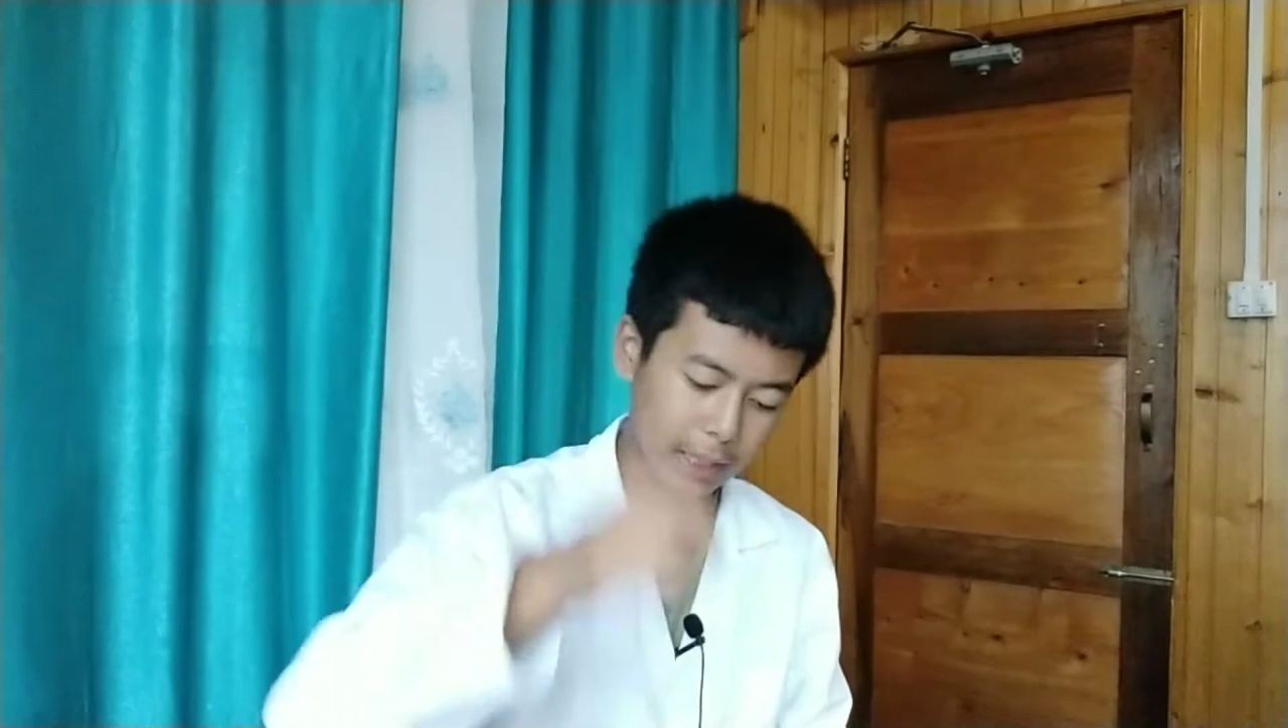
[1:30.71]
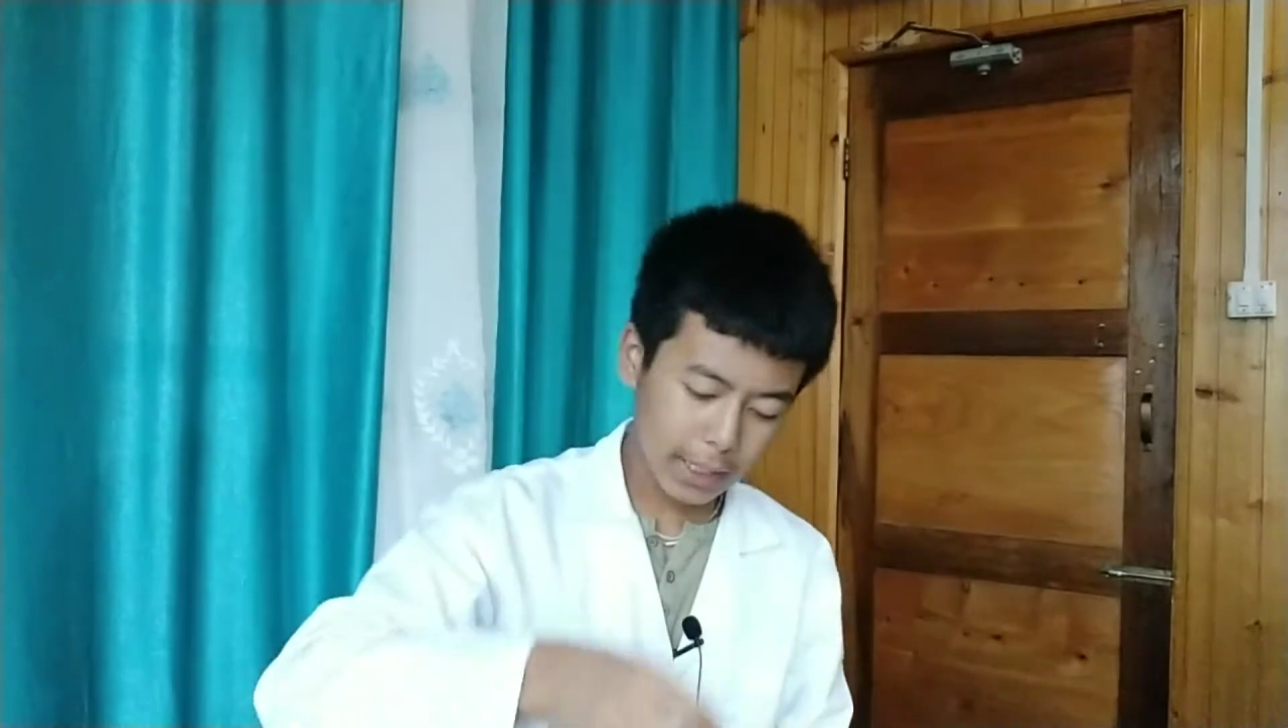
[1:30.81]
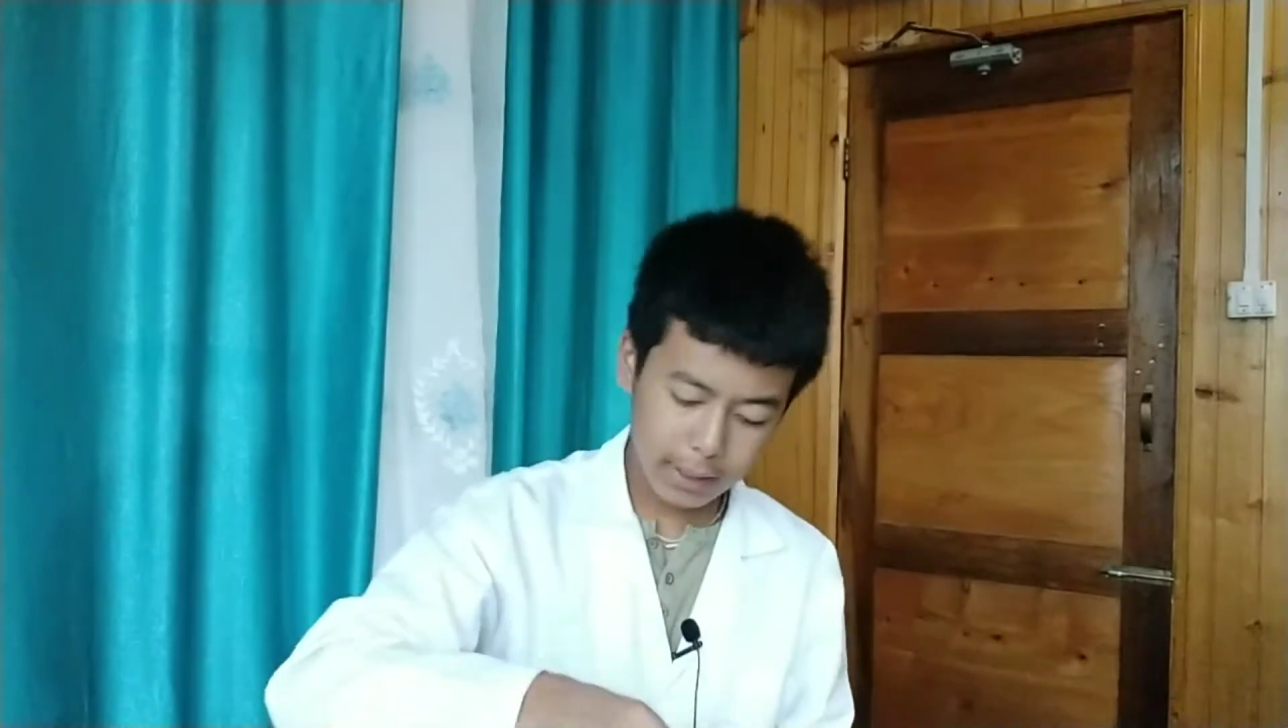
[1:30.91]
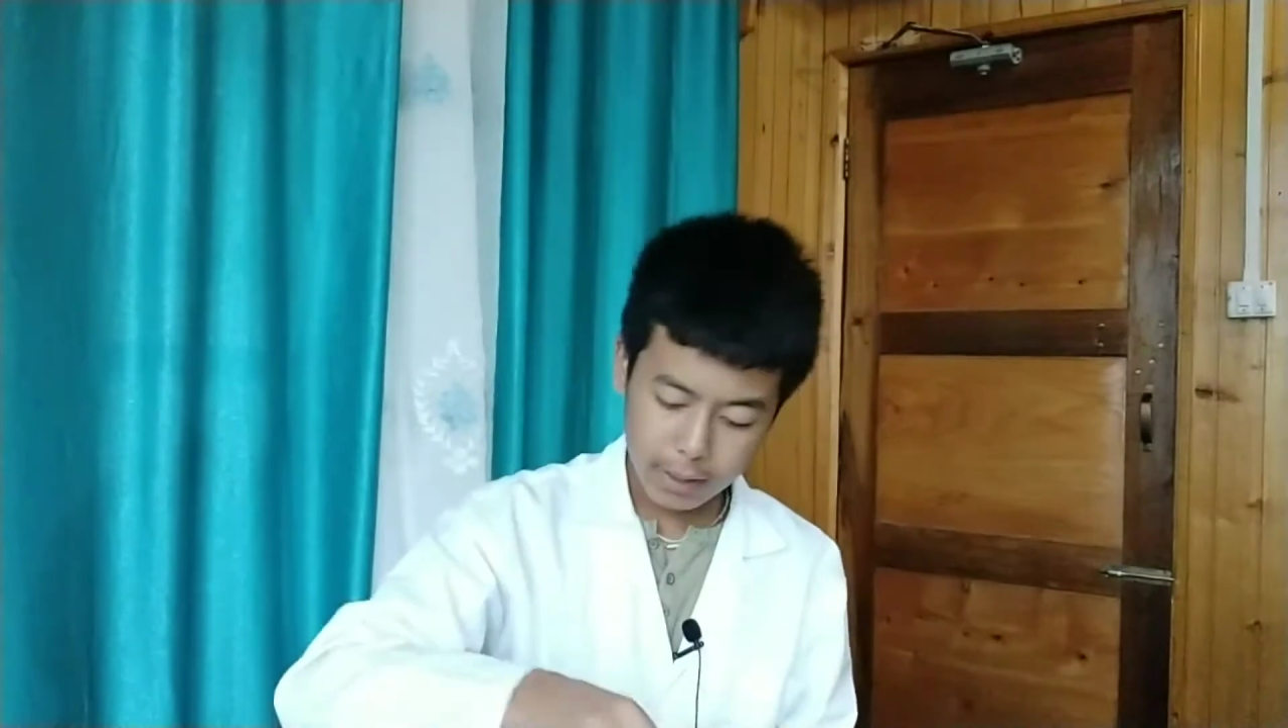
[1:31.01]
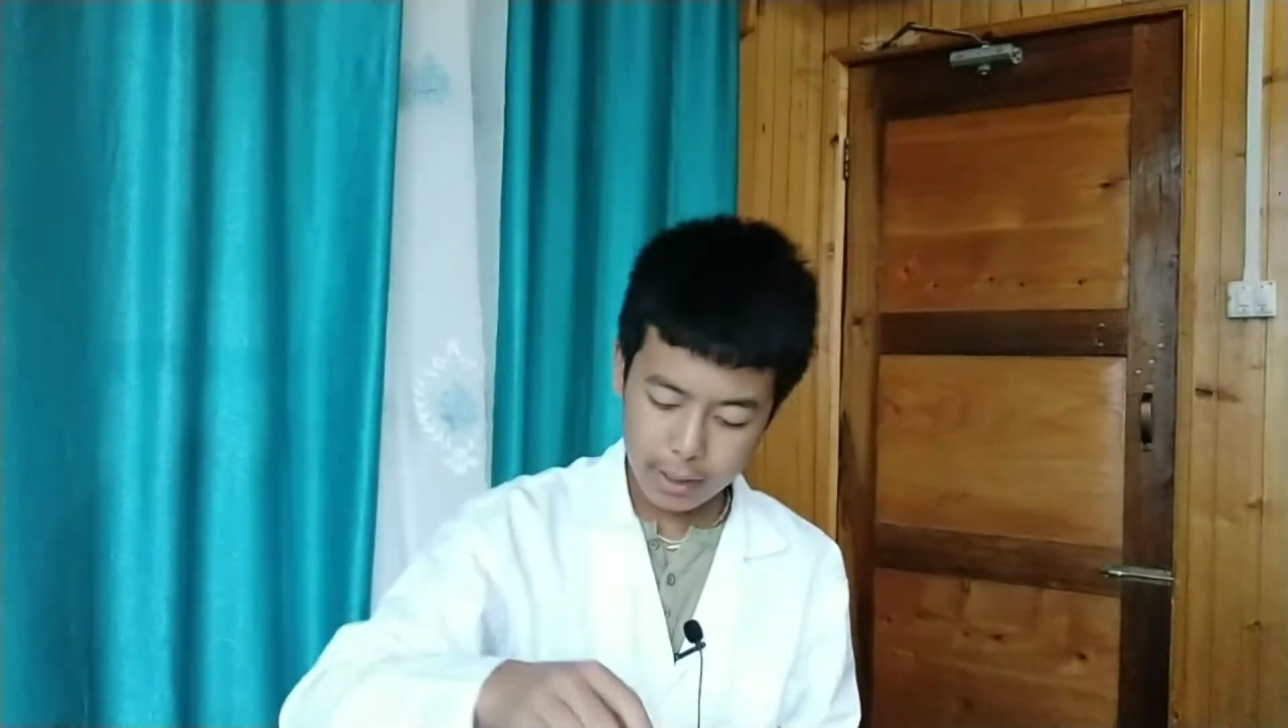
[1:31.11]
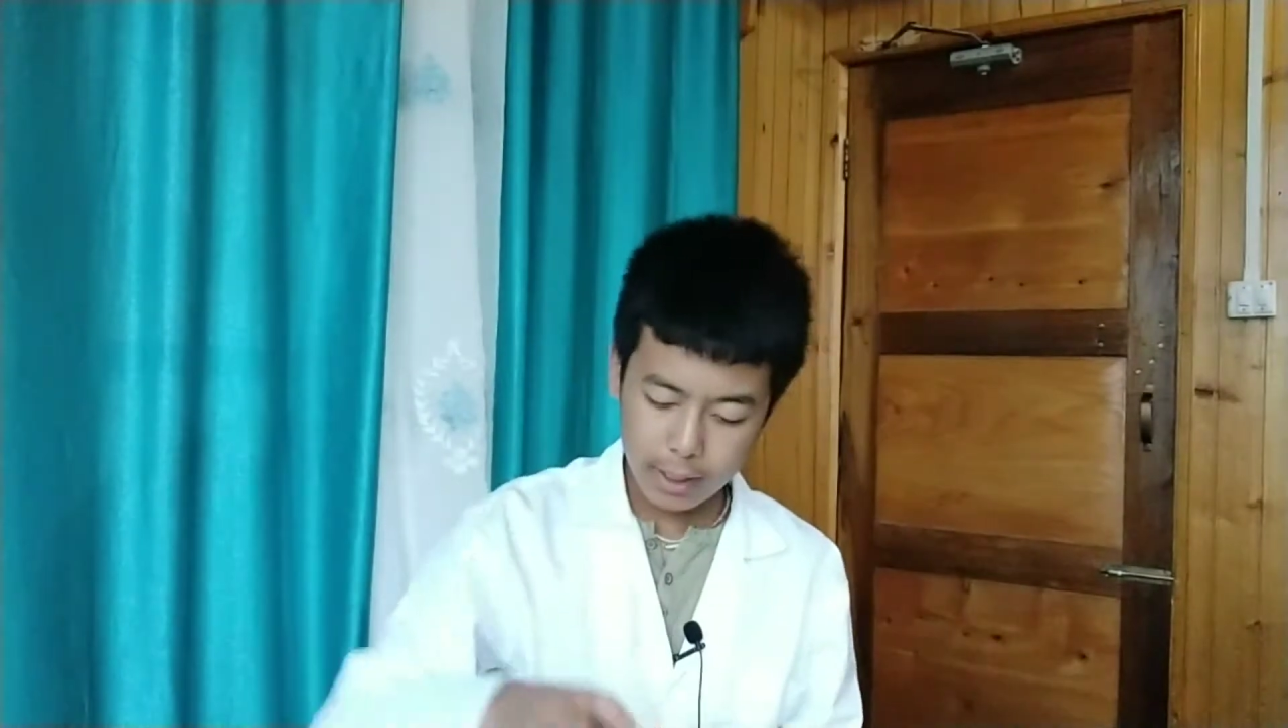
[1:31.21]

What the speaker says: slide,